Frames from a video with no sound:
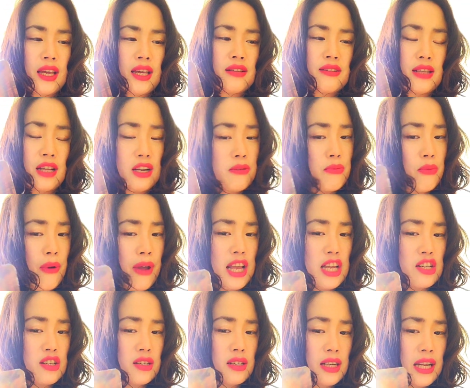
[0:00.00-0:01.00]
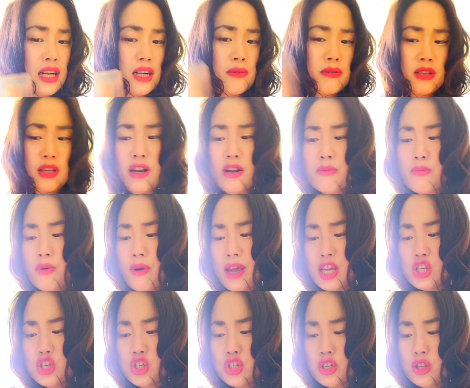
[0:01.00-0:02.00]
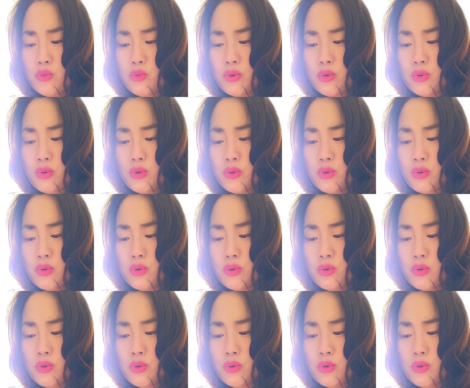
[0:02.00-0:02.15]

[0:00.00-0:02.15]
celebration little celebration